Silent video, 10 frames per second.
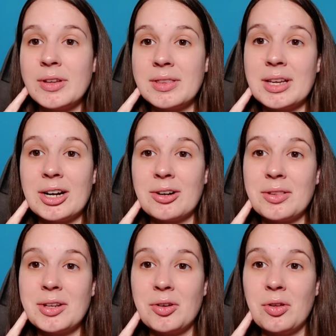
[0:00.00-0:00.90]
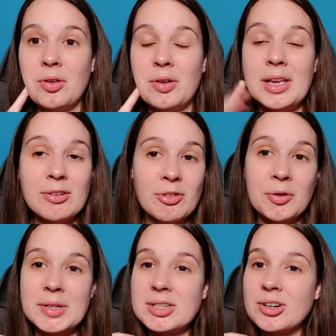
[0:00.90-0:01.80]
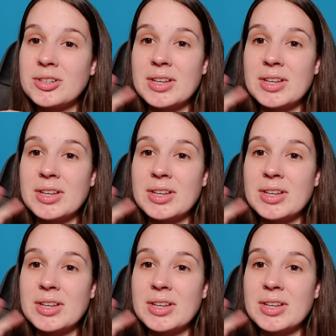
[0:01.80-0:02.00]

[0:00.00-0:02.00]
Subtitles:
their little influencers